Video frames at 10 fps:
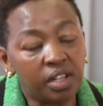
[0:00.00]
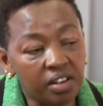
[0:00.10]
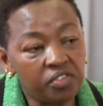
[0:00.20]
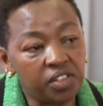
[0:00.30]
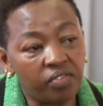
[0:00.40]

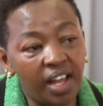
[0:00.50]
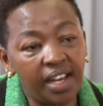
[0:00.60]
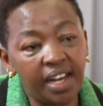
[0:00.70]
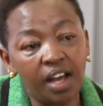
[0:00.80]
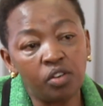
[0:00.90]
the Rift
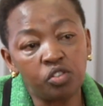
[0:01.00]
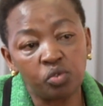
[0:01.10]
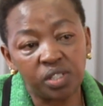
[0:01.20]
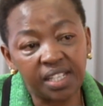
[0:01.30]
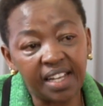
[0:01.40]
Valley now
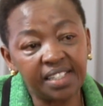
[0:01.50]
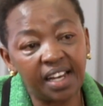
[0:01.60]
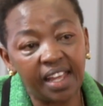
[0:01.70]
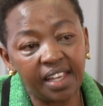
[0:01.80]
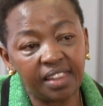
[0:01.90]
to
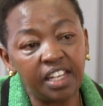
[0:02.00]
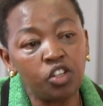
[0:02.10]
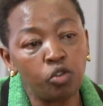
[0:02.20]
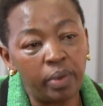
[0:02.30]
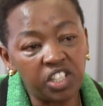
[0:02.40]
start like the
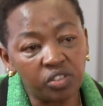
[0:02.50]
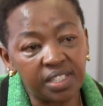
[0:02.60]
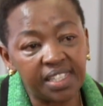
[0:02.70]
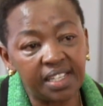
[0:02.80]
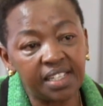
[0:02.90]

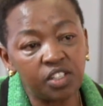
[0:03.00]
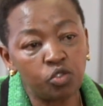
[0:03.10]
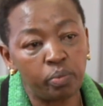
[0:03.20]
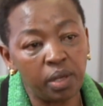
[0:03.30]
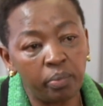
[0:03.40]
incubation
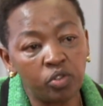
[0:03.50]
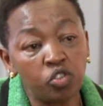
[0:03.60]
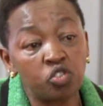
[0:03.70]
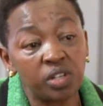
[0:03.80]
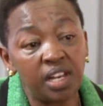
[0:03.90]
centers to be able
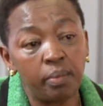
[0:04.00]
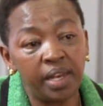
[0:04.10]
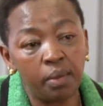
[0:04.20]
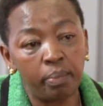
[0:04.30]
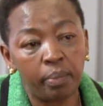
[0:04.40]
to train
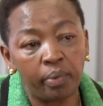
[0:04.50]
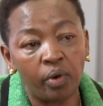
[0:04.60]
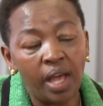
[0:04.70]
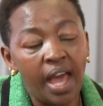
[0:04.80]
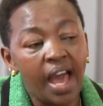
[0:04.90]
many
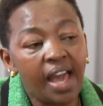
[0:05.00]
people.